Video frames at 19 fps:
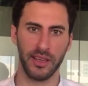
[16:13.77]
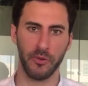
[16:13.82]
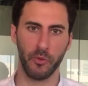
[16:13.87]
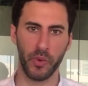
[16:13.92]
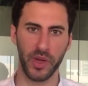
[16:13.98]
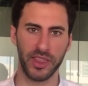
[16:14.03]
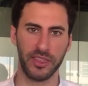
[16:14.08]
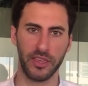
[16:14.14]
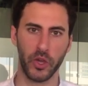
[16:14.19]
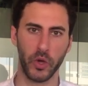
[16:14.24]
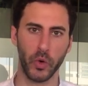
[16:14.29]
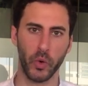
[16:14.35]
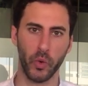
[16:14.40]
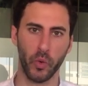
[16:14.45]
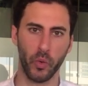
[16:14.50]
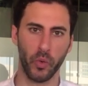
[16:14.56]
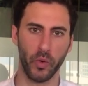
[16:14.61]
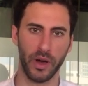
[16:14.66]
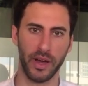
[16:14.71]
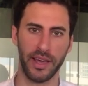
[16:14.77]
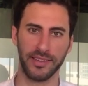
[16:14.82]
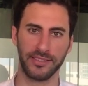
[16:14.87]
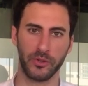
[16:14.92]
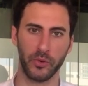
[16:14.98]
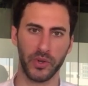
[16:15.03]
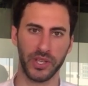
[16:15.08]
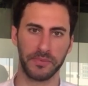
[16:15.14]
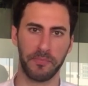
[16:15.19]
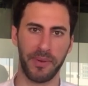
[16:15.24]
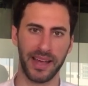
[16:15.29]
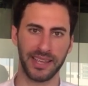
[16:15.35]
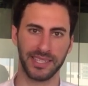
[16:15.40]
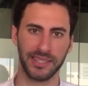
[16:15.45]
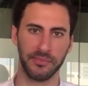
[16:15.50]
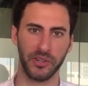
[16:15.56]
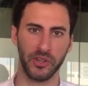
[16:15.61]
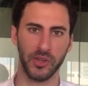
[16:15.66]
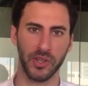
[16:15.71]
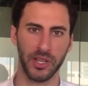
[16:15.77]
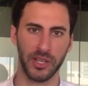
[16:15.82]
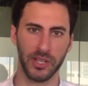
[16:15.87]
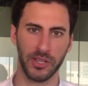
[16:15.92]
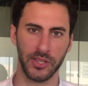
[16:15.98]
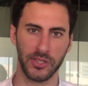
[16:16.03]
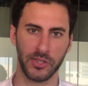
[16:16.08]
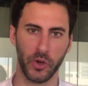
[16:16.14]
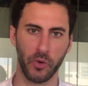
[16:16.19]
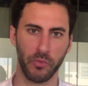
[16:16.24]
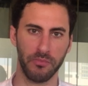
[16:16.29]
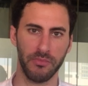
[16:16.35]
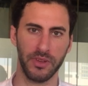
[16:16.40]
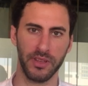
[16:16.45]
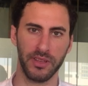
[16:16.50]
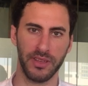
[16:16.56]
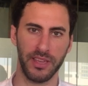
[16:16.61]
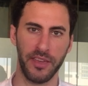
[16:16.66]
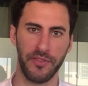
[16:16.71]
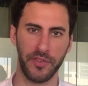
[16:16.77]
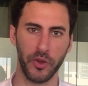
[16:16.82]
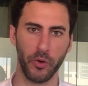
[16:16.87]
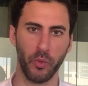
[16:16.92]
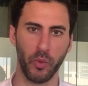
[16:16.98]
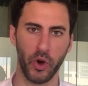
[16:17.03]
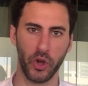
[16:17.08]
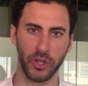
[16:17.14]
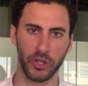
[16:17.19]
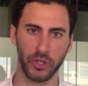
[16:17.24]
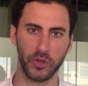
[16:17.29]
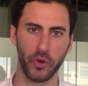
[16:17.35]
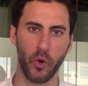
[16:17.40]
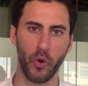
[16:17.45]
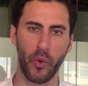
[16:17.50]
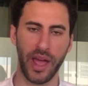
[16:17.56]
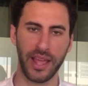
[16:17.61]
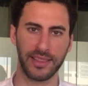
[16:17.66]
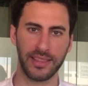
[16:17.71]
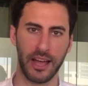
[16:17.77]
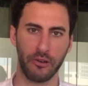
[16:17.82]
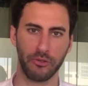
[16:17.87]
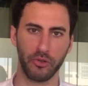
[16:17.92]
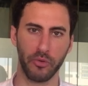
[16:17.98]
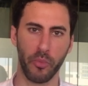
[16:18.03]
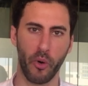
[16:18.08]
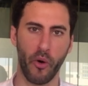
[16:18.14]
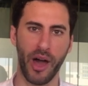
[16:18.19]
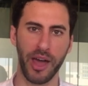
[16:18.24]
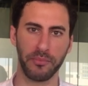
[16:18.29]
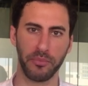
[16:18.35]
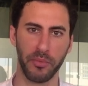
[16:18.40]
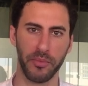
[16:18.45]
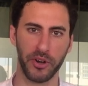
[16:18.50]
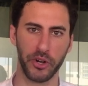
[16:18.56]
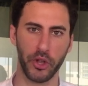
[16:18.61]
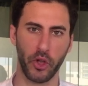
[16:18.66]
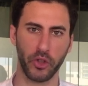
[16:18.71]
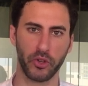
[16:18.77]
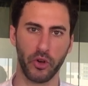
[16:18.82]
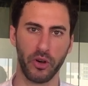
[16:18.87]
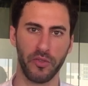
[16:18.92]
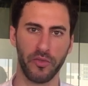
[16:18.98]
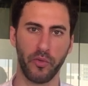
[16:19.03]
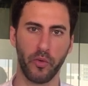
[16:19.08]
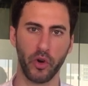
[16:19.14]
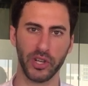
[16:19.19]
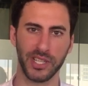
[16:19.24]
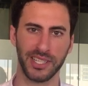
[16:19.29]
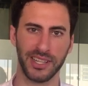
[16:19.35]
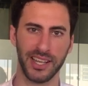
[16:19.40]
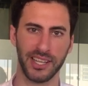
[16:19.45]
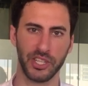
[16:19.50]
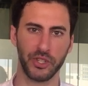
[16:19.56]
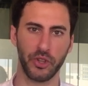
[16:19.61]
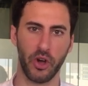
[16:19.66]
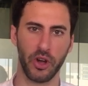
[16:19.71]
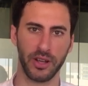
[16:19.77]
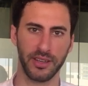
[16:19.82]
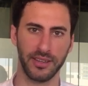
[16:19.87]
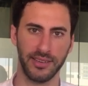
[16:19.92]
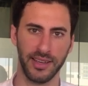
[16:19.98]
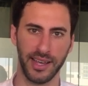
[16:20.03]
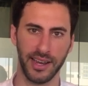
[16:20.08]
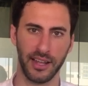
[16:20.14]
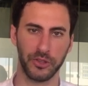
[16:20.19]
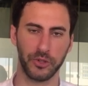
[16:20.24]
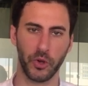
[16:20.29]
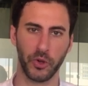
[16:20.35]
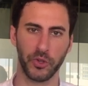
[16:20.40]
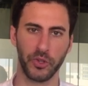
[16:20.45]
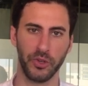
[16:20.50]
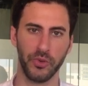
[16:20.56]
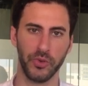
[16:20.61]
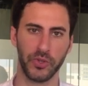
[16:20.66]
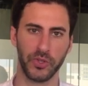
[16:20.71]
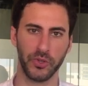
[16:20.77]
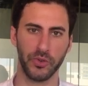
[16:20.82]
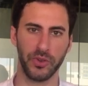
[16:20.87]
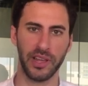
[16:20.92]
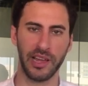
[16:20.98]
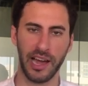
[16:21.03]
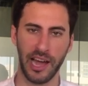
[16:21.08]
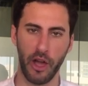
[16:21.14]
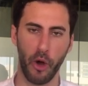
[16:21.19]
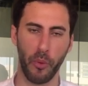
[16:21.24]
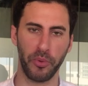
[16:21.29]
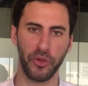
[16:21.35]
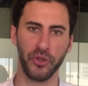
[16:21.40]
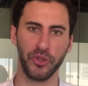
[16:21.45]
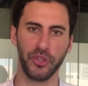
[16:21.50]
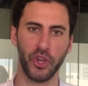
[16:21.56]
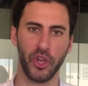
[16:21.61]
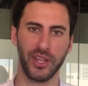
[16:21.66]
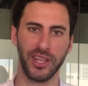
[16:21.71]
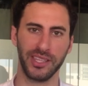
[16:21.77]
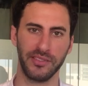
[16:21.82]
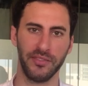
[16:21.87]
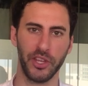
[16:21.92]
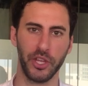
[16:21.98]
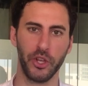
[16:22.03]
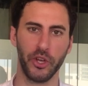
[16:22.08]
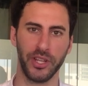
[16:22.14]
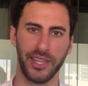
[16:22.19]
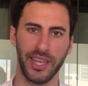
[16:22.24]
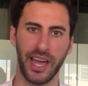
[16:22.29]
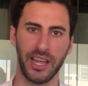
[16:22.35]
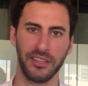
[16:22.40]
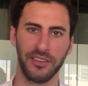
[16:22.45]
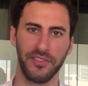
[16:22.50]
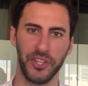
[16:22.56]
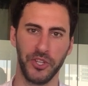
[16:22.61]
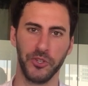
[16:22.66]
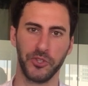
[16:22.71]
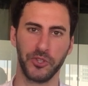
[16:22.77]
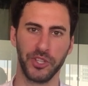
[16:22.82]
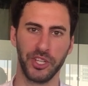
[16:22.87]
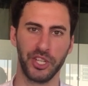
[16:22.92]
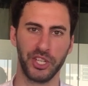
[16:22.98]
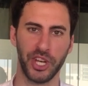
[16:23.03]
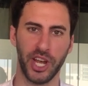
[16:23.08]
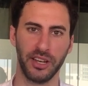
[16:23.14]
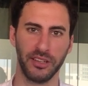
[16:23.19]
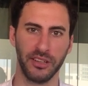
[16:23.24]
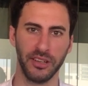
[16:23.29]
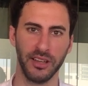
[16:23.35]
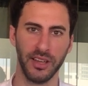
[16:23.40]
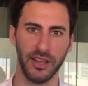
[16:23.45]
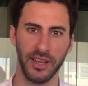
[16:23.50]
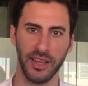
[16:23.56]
with you as soon as possible. So if you want, go right now to moranpober.com forward slash talk and I'll talk to you soon. I hope you enjoyed this video and the other videos on this channel